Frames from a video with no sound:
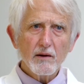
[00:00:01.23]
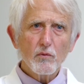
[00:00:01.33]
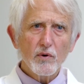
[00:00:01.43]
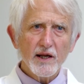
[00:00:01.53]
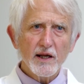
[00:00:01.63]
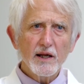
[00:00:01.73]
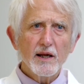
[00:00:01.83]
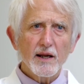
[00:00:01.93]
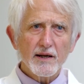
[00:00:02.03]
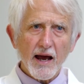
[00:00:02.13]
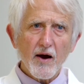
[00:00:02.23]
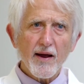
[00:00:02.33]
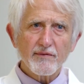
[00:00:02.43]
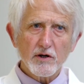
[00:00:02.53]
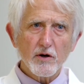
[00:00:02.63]
We now
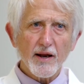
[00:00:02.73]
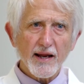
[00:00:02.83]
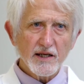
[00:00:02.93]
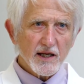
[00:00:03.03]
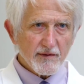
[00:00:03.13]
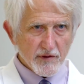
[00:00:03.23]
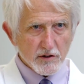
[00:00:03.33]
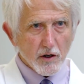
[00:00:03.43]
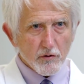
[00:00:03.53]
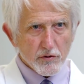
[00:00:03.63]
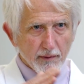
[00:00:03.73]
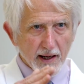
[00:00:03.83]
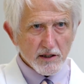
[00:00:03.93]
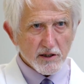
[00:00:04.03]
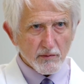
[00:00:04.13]
have a good idea of the dose
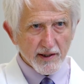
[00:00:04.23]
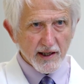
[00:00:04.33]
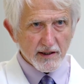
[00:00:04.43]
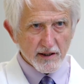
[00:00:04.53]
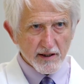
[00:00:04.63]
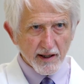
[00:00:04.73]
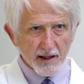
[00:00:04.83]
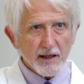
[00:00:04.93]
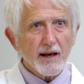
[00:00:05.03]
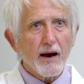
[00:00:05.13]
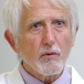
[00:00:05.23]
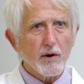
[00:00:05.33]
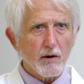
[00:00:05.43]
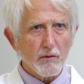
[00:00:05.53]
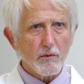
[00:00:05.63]
range that we need to study. Now
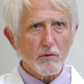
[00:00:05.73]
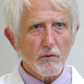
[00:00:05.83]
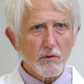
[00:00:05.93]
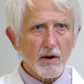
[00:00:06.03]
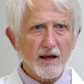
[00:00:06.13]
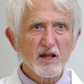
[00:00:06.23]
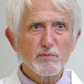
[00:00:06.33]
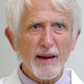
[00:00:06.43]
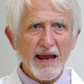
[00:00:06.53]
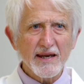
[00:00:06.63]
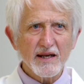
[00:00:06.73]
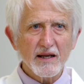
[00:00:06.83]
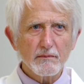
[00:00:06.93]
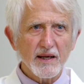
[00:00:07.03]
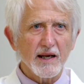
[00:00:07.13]
we're
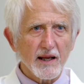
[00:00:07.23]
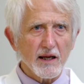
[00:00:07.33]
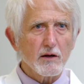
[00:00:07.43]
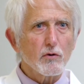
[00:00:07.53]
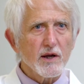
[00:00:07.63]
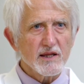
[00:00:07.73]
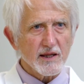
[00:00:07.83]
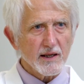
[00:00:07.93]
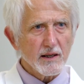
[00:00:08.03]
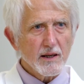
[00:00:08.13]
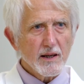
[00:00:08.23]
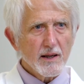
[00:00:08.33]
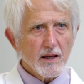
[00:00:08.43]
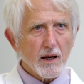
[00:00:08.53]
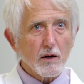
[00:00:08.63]
expanding, meaning increasing
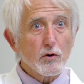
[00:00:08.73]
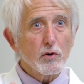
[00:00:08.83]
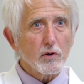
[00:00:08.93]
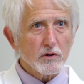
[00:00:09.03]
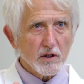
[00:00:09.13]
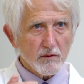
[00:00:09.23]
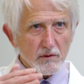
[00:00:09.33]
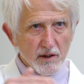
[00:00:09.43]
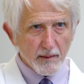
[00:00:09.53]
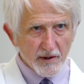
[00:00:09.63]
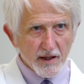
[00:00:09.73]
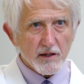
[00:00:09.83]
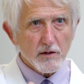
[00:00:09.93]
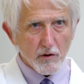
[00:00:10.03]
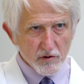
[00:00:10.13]
uh, accrual to some of
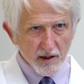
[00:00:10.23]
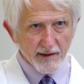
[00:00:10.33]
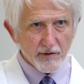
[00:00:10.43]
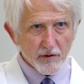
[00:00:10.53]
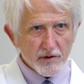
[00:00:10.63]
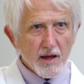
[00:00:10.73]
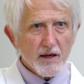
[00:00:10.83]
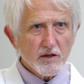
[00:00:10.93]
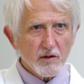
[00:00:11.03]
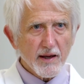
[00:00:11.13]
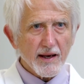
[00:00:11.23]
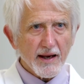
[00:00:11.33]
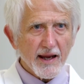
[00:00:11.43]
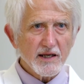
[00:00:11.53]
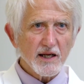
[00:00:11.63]
these dose levels to get
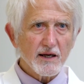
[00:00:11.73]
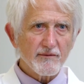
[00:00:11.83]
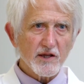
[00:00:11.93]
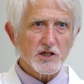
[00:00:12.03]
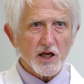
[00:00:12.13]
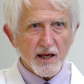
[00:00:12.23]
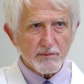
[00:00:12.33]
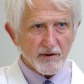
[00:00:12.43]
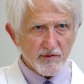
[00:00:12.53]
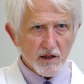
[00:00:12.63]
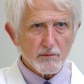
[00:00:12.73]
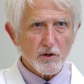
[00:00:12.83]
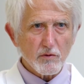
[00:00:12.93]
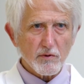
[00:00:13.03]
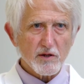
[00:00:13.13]
an idea of the shape of the
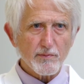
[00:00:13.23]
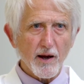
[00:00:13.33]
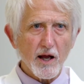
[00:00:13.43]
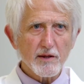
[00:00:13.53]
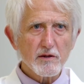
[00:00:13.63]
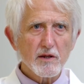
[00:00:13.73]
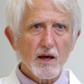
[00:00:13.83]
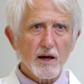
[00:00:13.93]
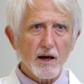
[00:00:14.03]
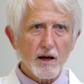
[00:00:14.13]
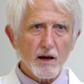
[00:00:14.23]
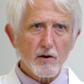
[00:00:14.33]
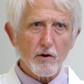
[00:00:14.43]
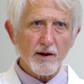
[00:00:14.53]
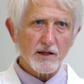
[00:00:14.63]
immune response uh,
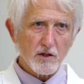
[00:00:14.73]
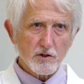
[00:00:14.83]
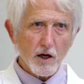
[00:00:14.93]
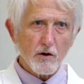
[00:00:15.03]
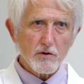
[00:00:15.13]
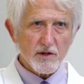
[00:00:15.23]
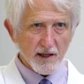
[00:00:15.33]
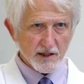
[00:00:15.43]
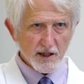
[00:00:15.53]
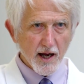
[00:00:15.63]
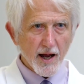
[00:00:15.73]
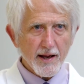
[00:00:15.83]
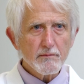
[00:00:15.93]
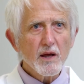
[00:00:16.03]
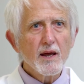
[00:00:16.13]
according to dose and
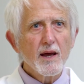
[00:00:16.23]
time.